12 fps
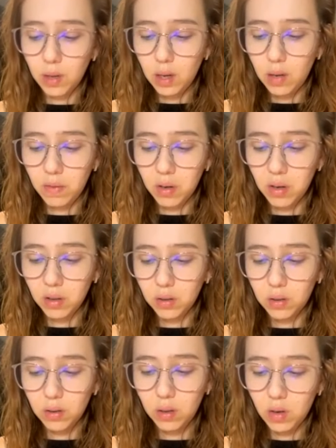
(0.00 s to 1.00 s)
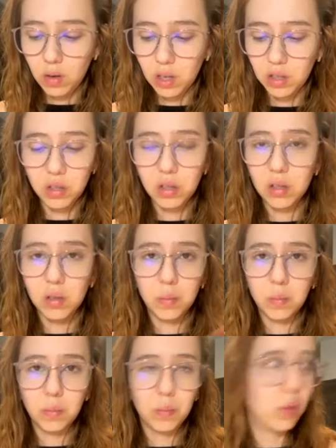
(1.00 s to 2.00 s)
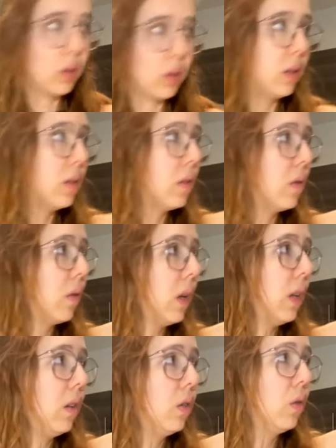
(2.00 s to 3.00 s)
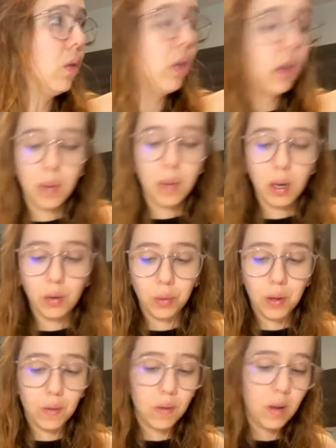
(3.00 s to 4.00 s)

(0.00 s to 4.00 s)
If not, you can just put it straight into the microwave.